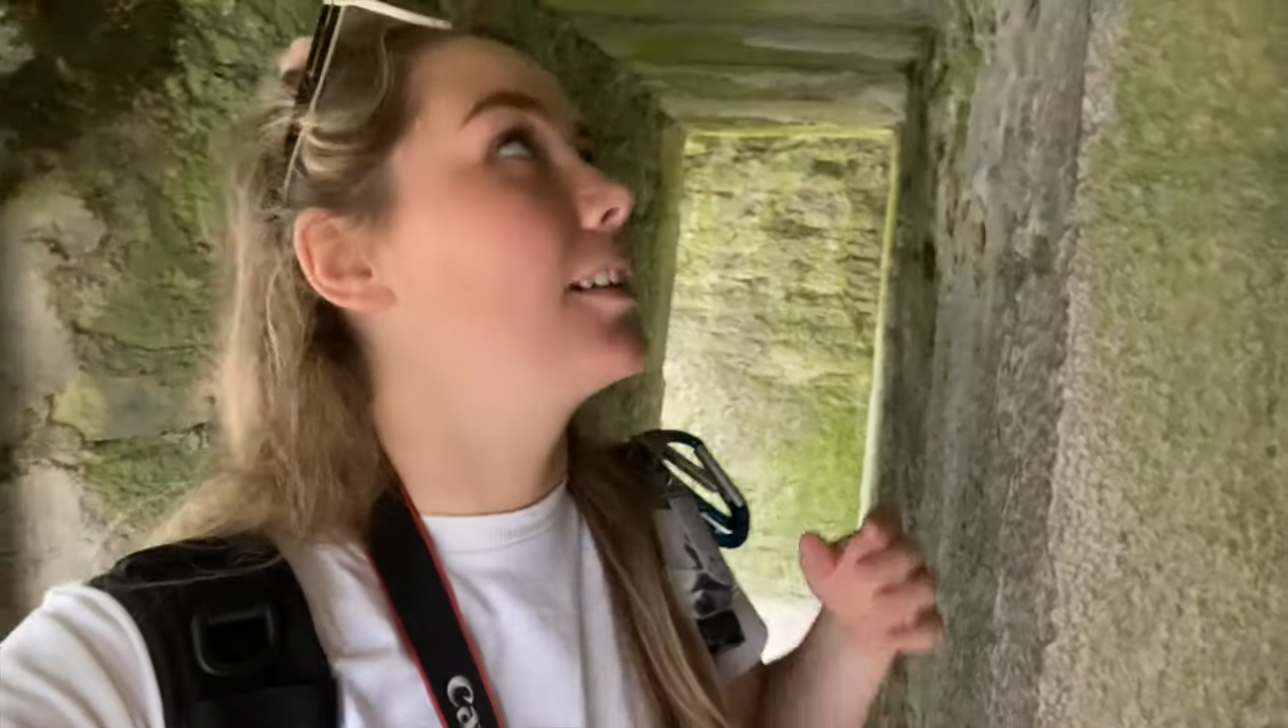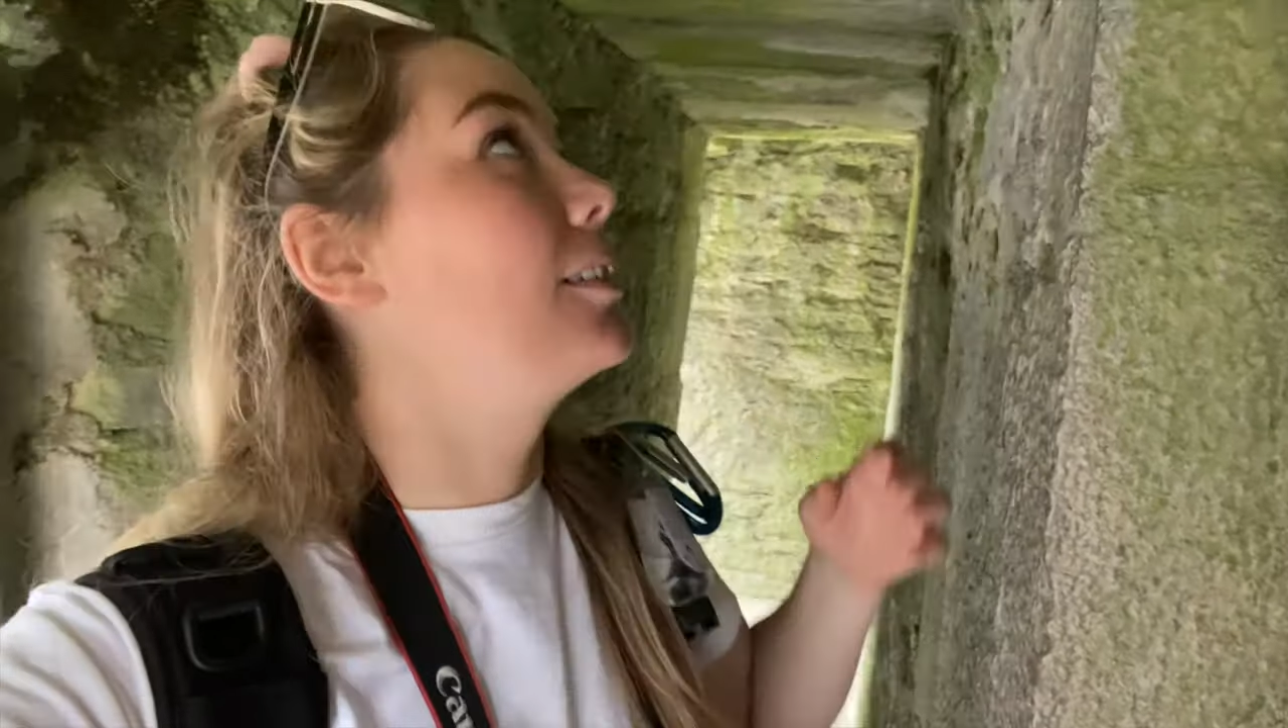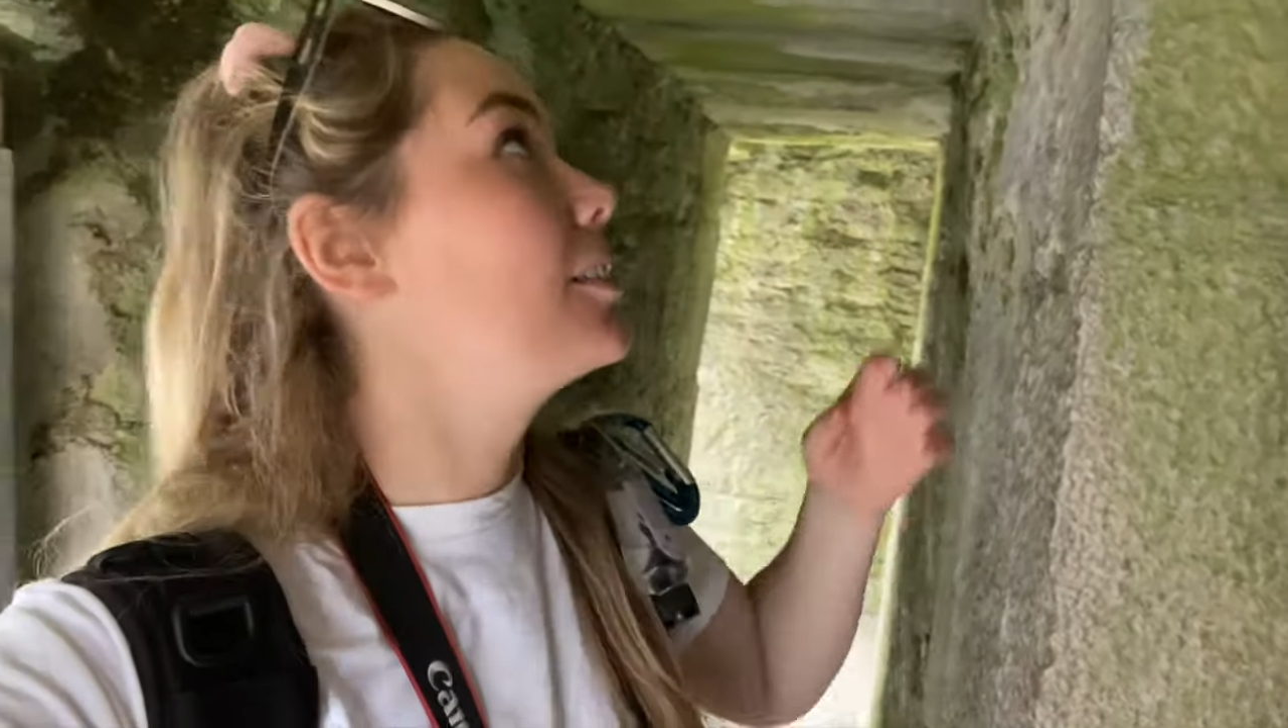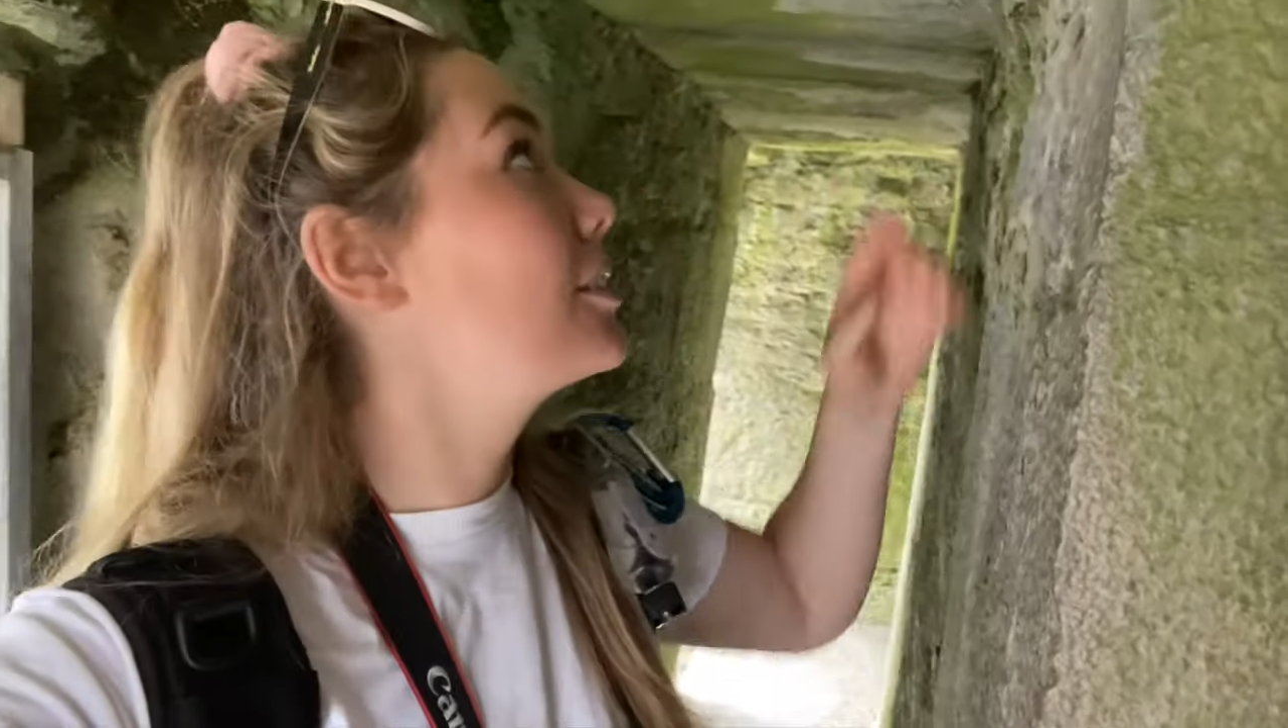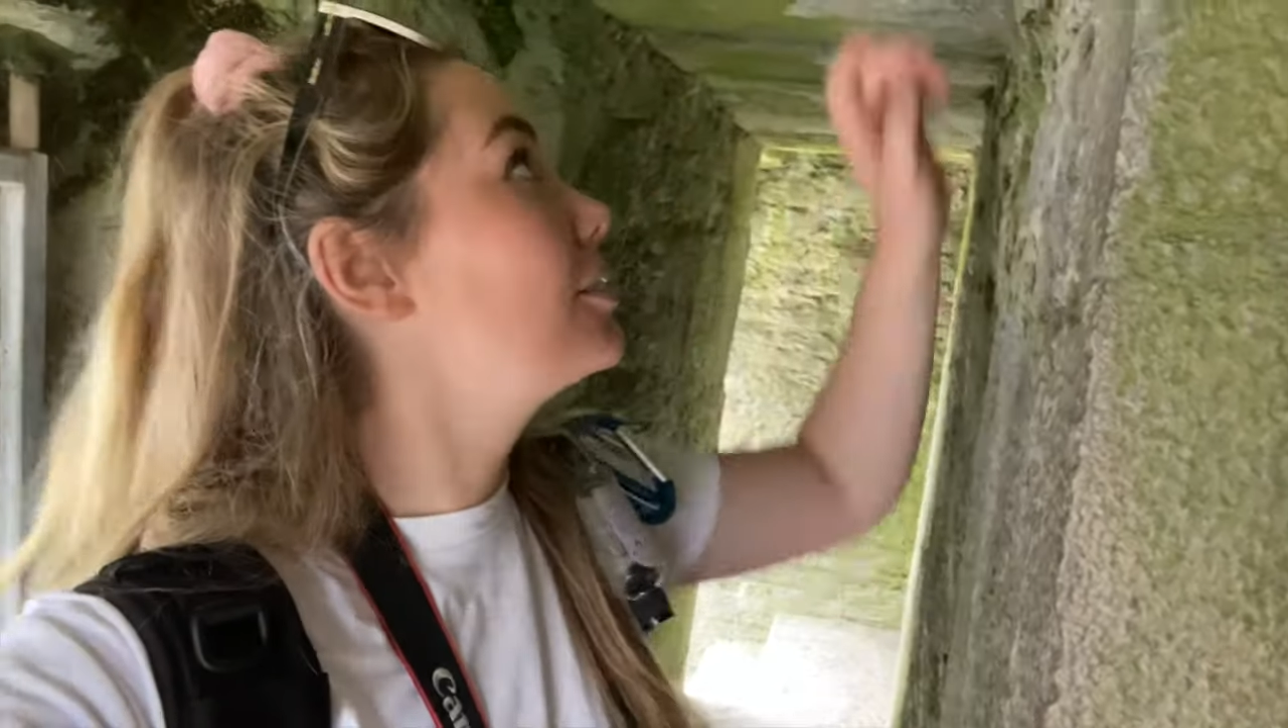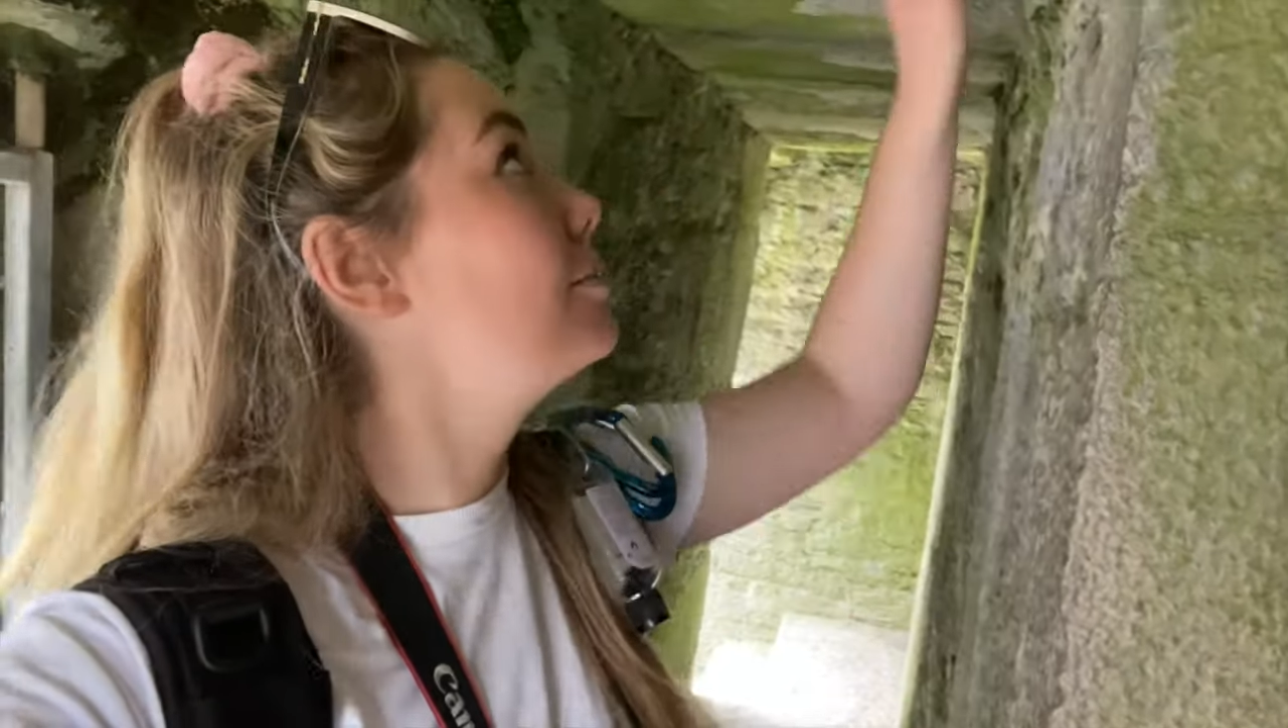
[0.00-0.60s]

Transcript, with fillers: and